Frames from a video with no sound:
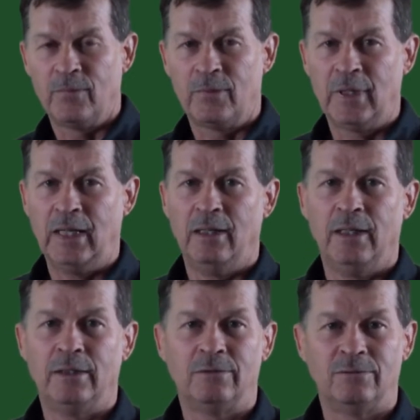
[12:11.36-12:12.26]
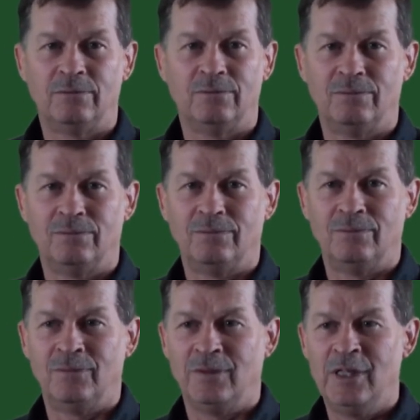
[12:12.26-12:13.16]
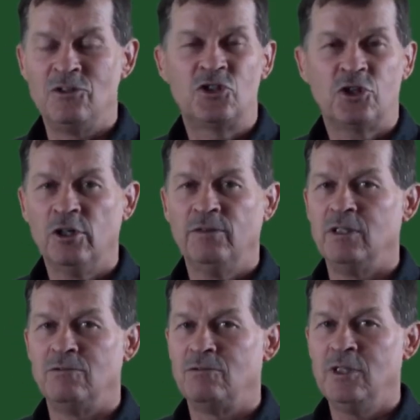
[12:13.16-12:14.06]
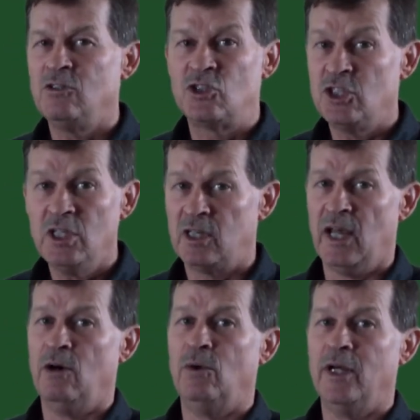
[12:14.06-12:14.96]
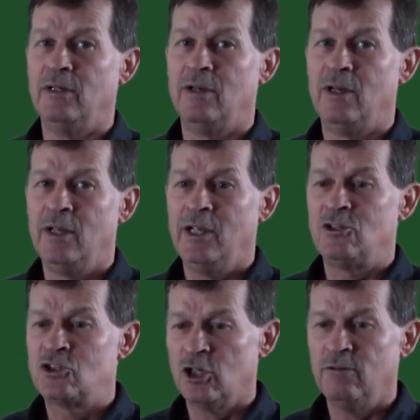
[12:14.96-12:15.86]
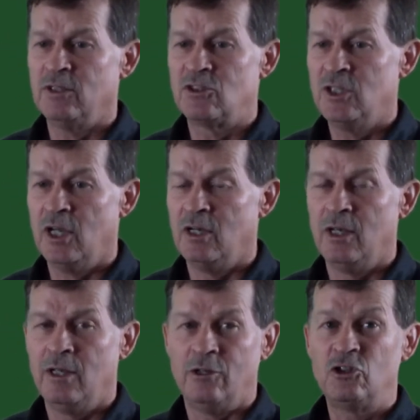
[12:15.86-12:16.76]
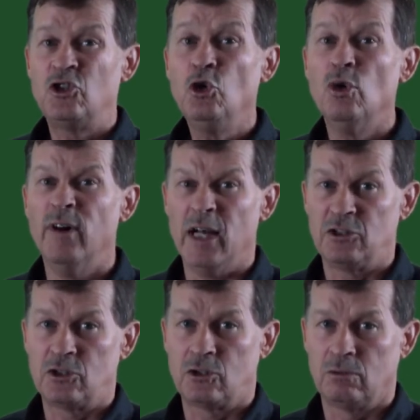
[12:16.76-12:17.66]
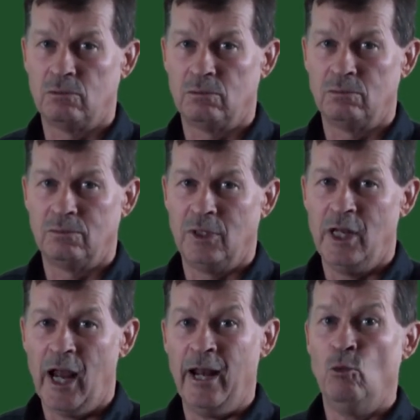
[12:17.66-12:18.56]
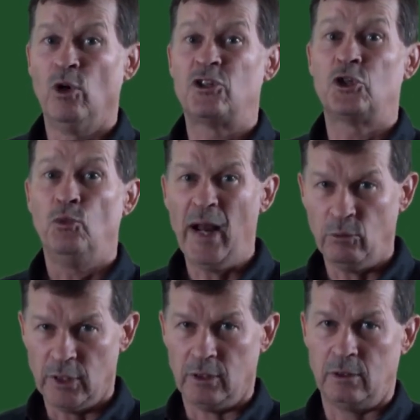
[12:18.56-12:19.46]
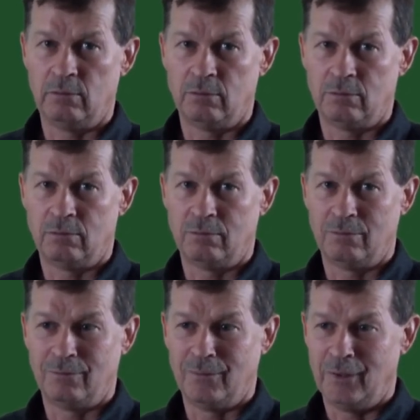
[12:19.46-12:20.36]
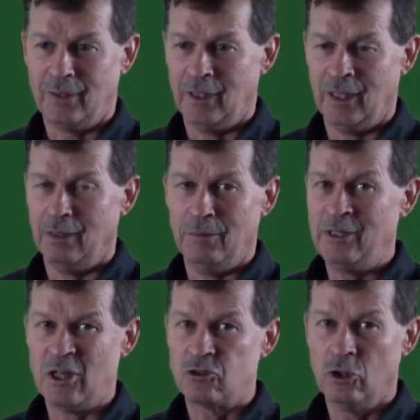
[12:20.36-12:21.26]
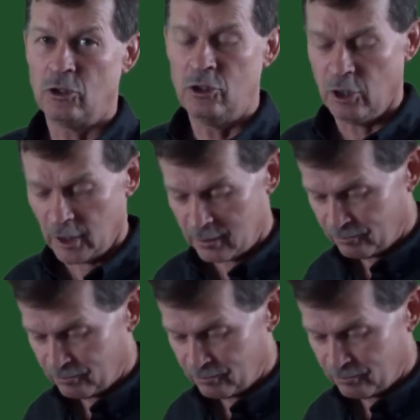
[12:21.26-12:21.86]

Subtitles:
Kind of like his servant didn't see it that way. His servant said, there's two of us, and we're surrounded. It doesn't look good.